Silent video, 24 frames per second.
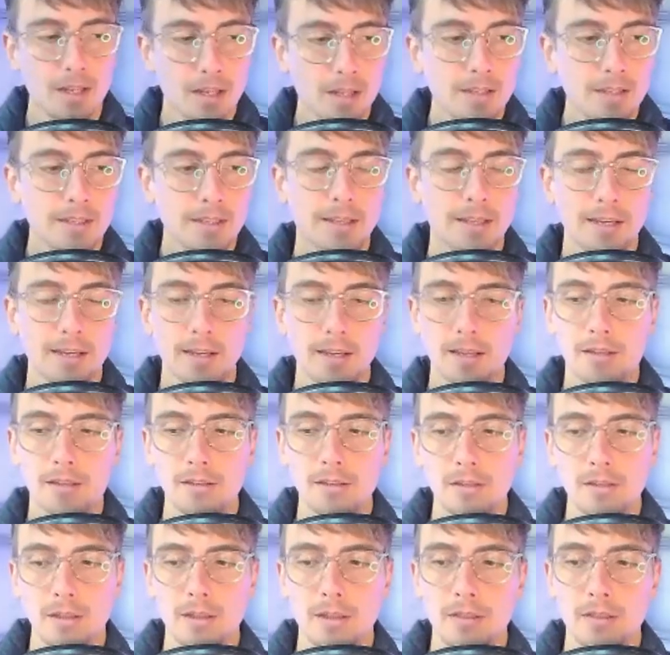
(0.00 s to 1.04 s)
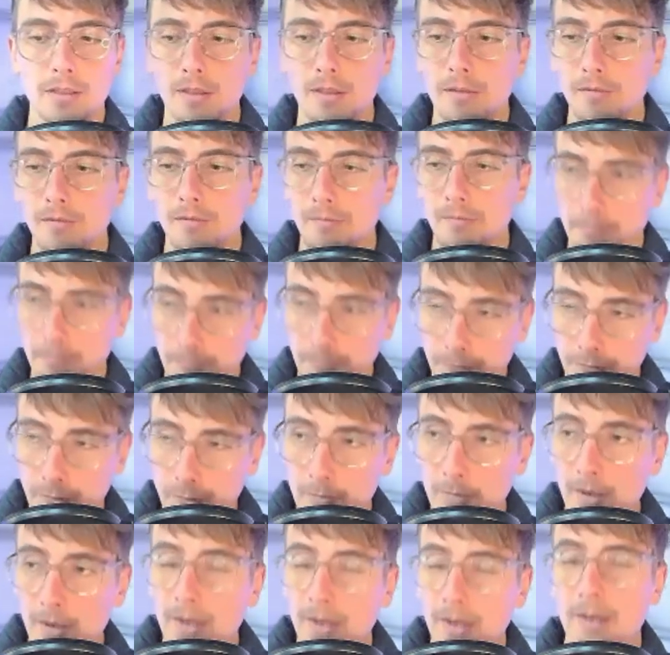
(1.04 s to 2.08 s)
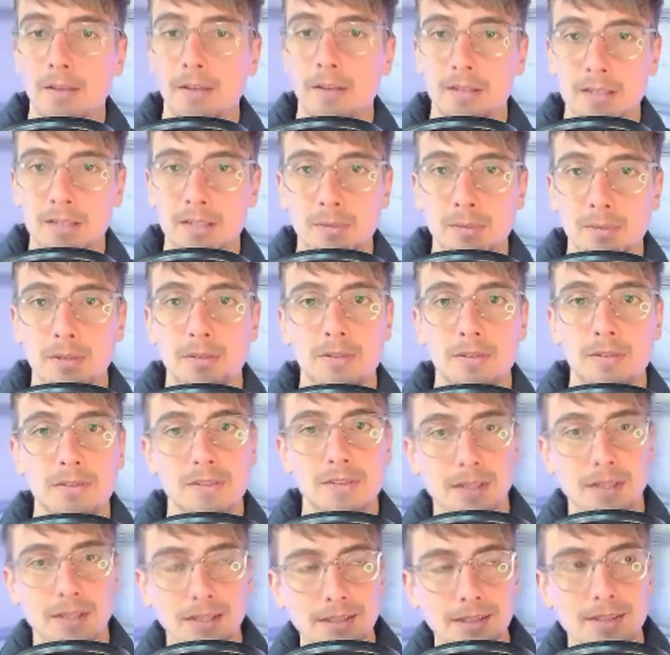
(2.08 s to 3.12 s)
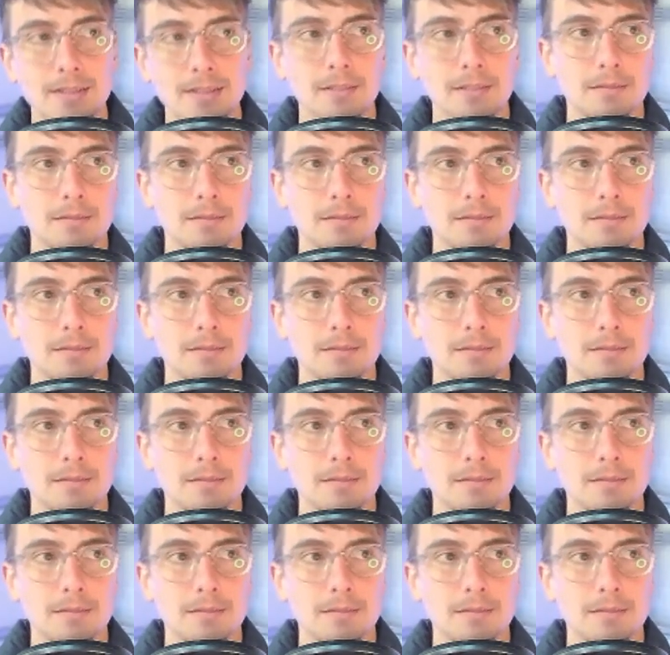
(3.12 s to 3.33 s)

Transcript: Yeah. From my experience starting to